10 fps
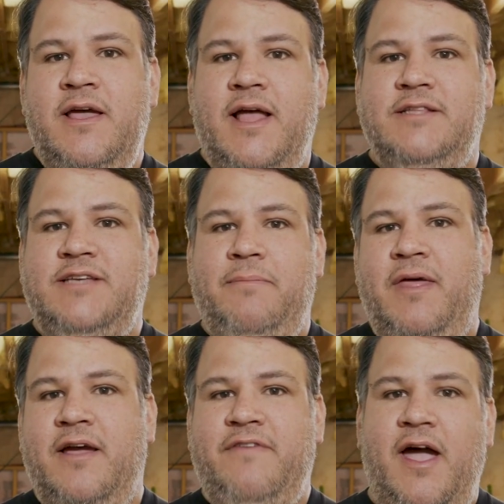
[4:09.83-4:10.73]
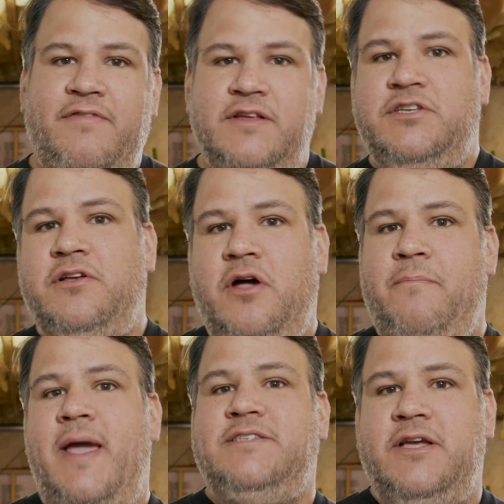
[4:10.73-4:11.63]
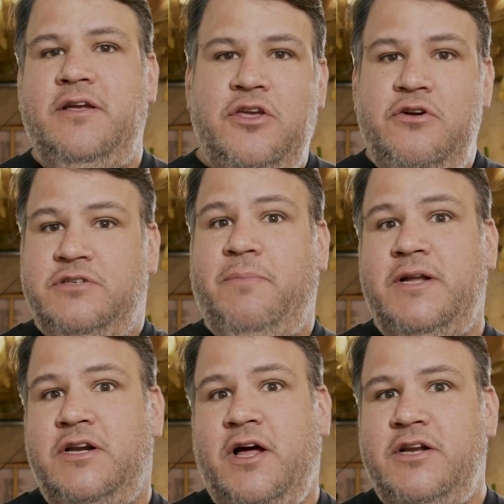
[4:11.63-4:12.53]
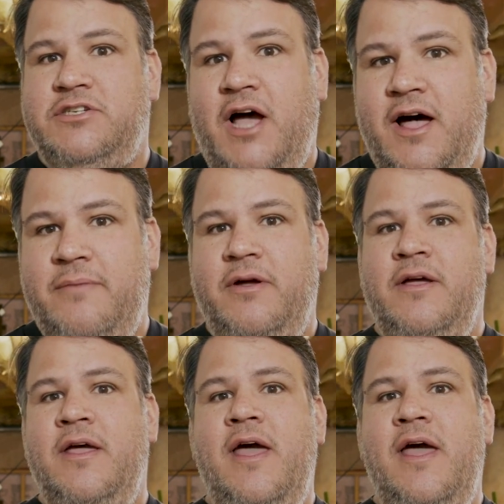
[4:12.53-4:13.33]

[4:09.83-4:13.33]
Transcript: And same thing, if I have this amazing huge budget on a job,